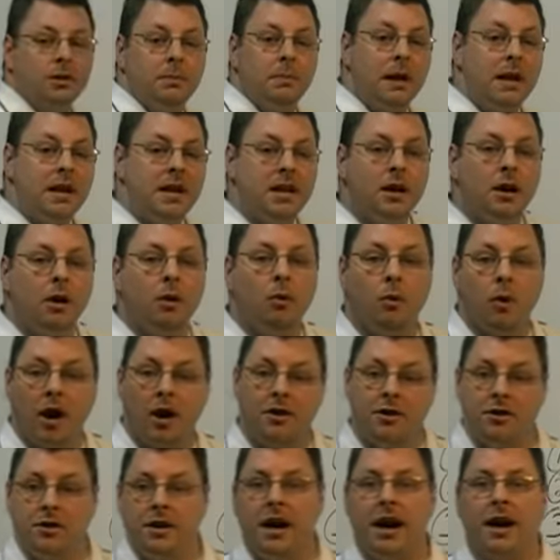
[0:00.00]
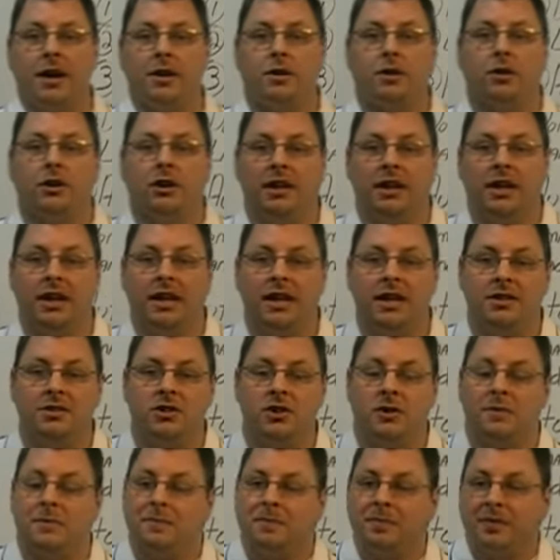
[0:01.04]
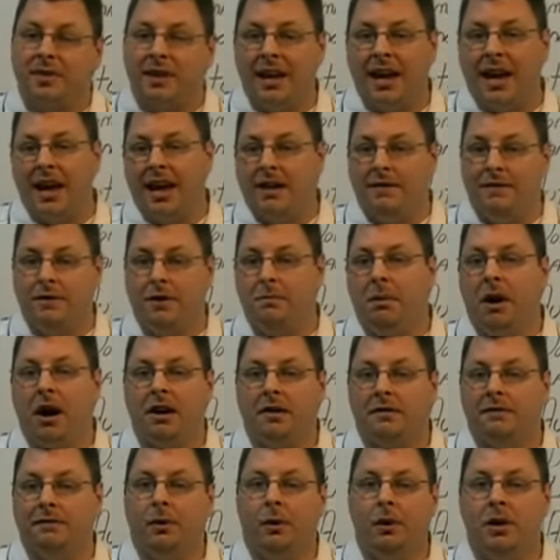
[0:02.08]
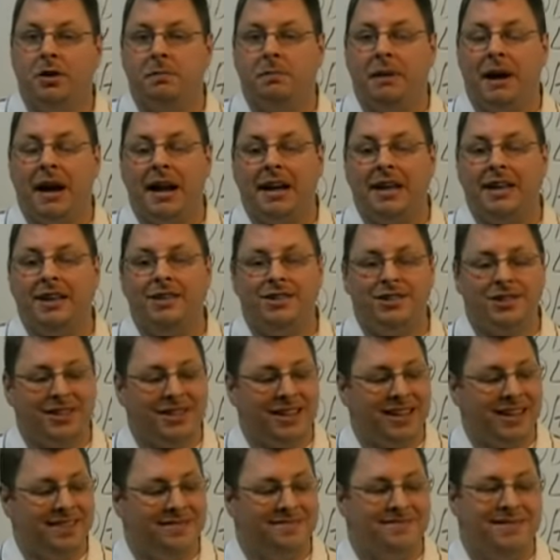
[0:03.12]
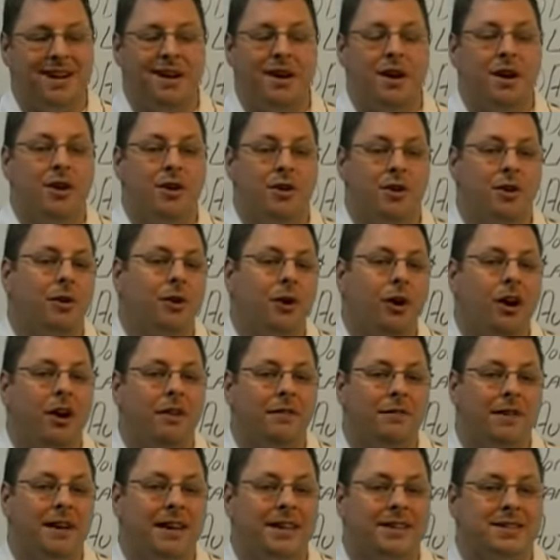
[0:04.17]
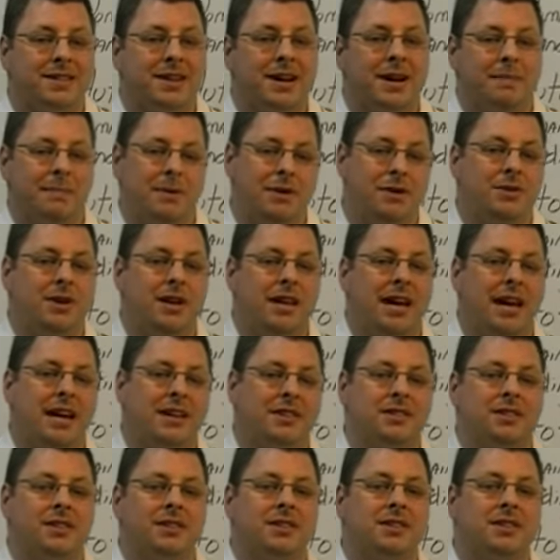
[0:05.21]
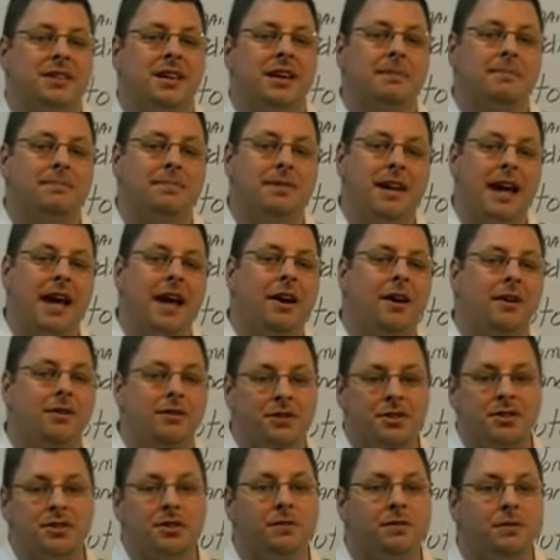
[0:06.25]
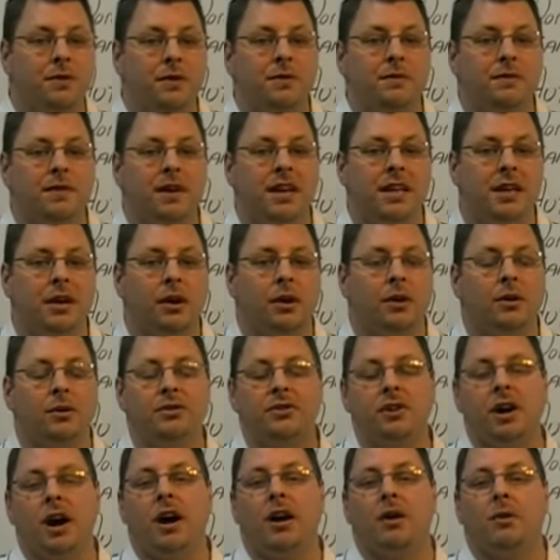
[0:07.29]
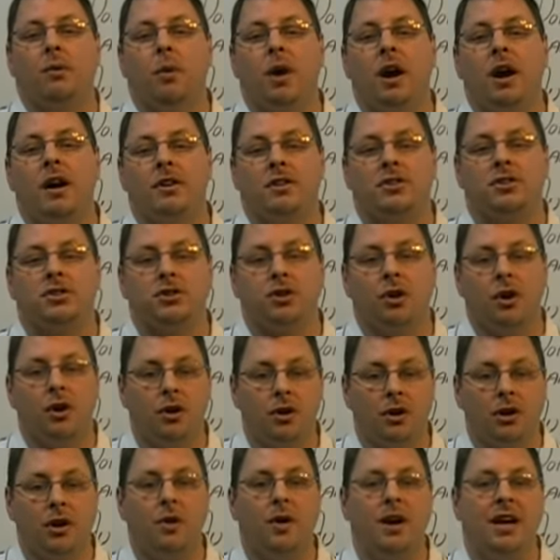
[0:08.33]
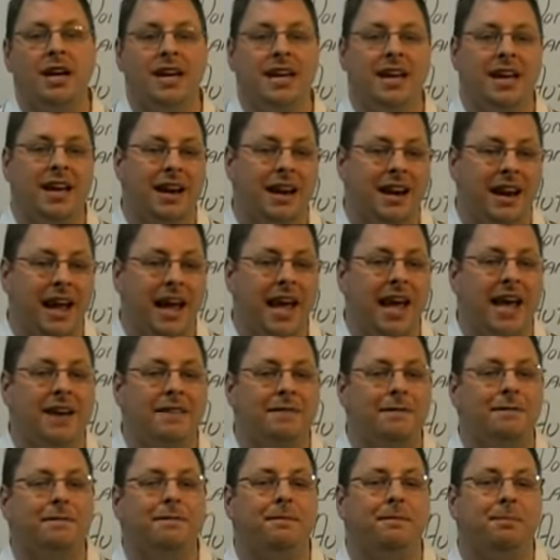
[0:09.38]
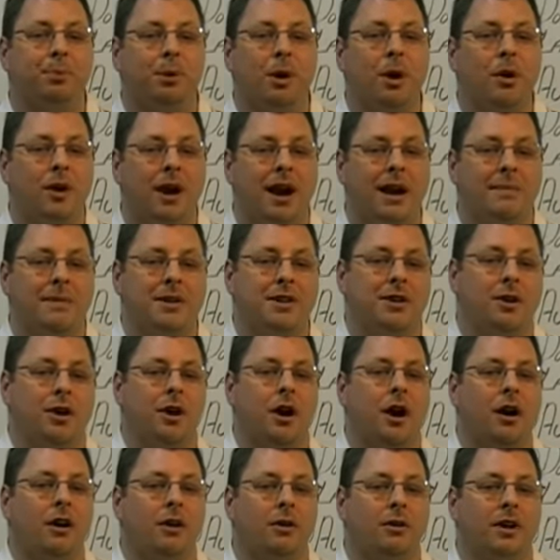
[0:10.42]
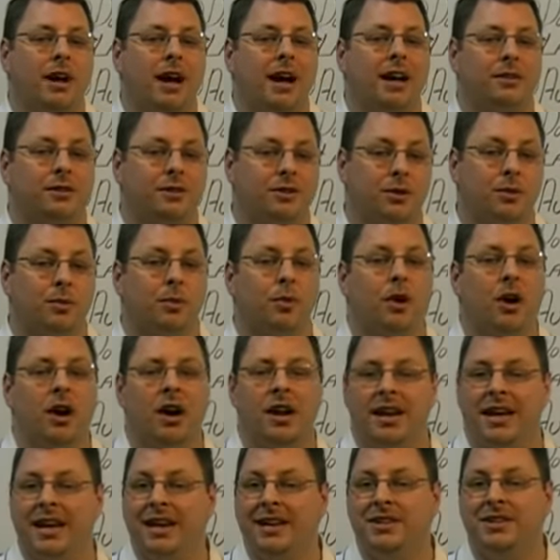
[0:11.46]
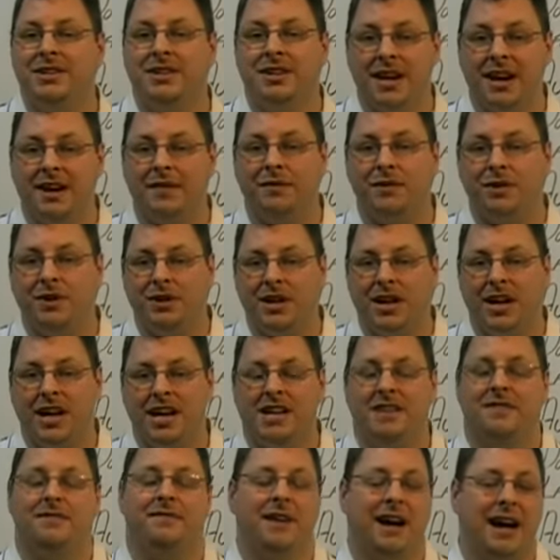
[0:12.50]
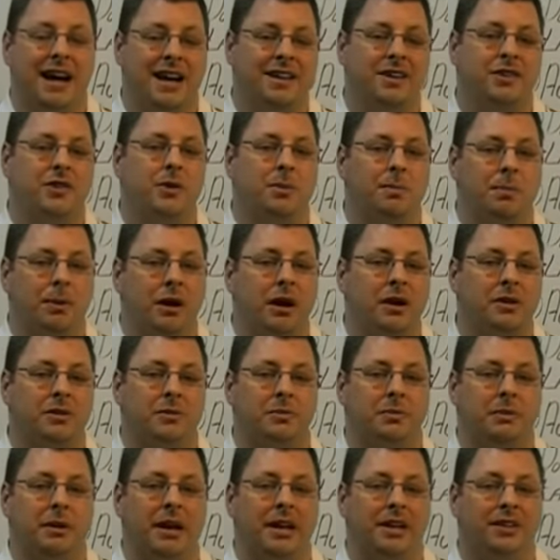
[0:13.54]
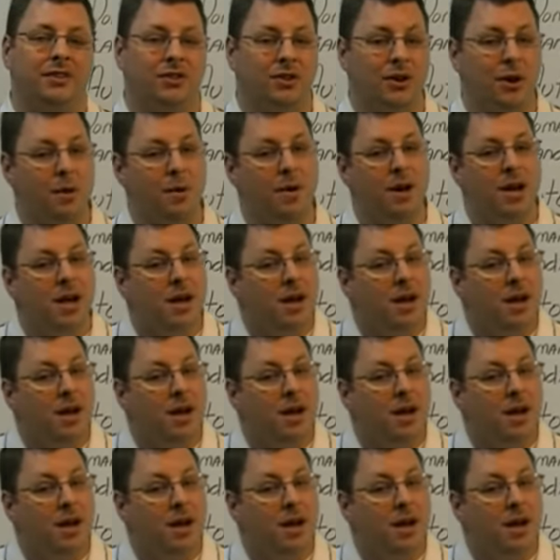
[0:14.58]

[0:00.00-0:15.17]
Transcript: depending on where you got your leads, and if you bought a voice package, then you're all fixed up and you can actually skip down just a few videos on where to start going in and programming your auto dialer to run each and every day and finding your prospects. So